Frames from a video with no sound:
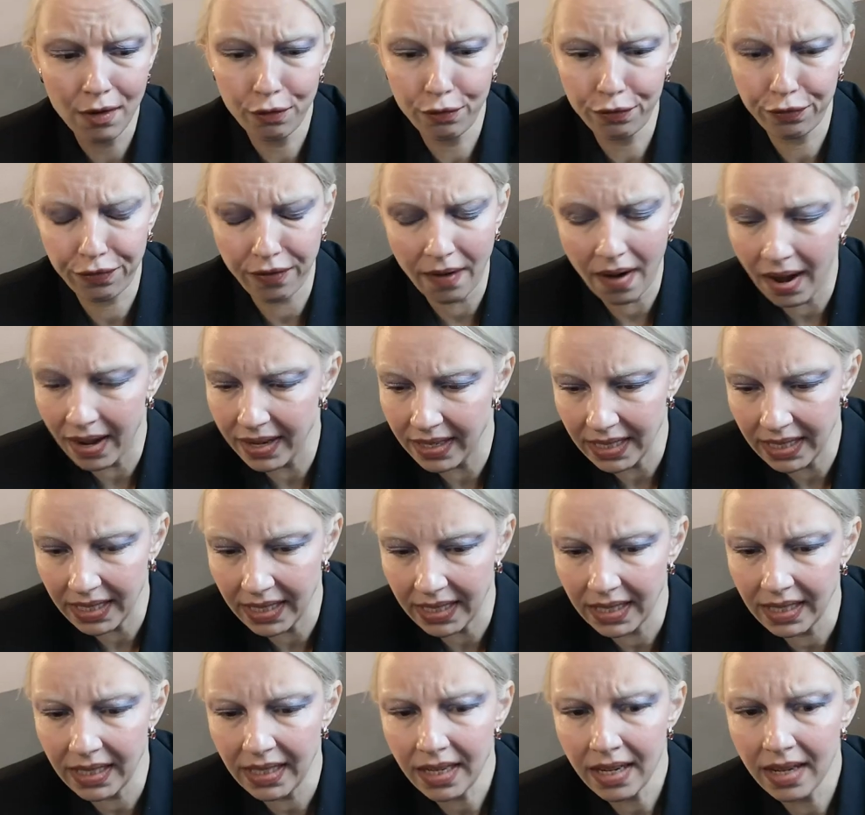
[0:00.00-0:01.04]

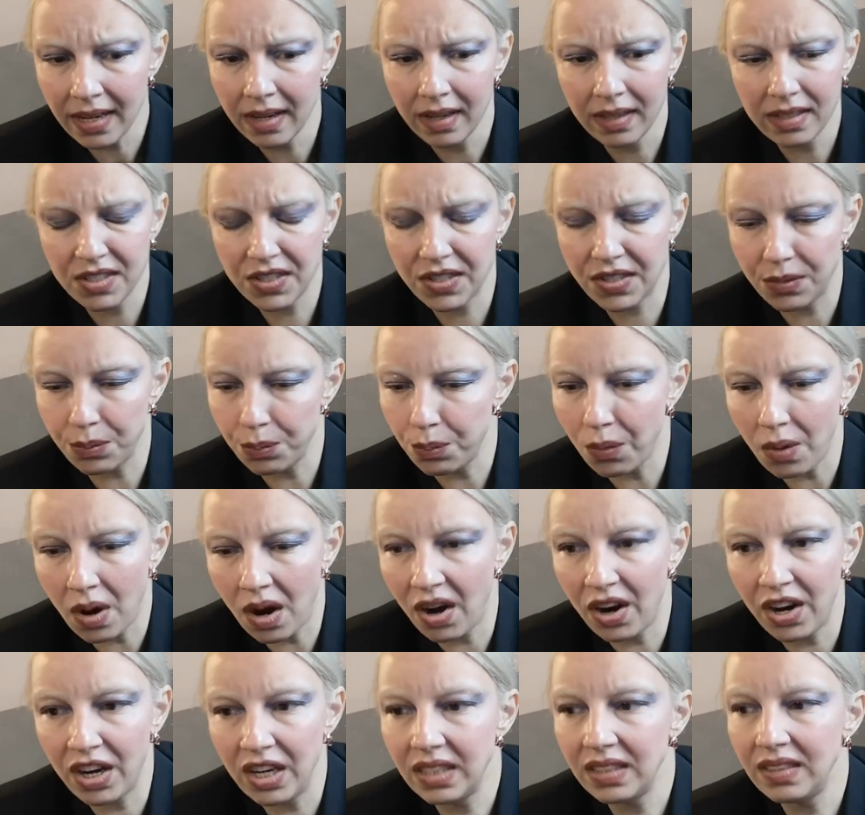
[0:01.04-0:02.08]
funny,
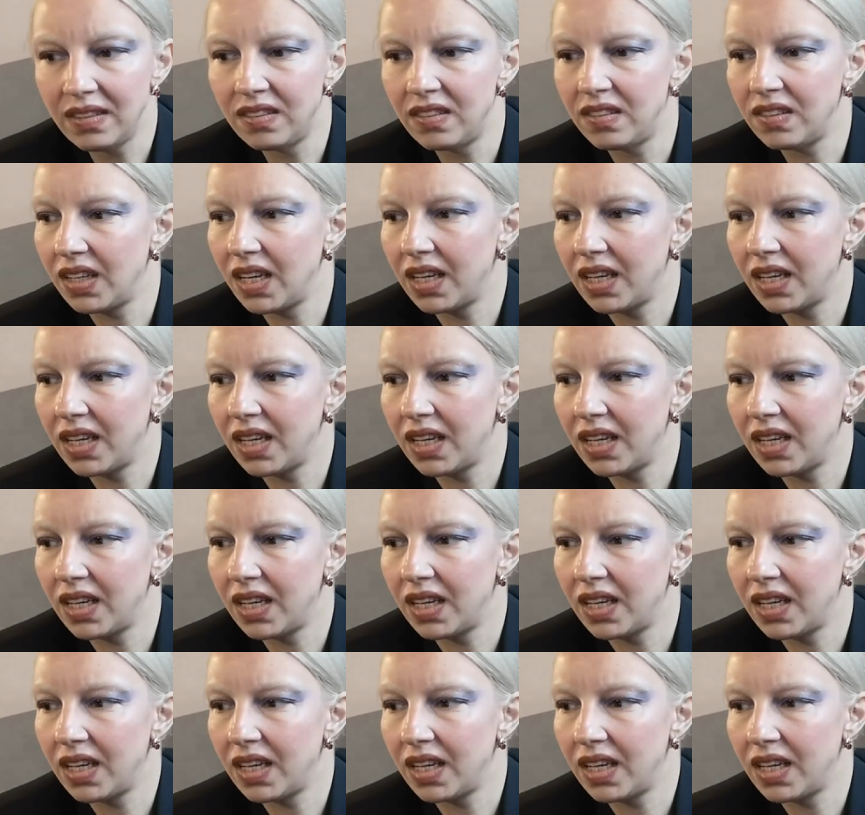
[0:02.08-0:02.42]
smart,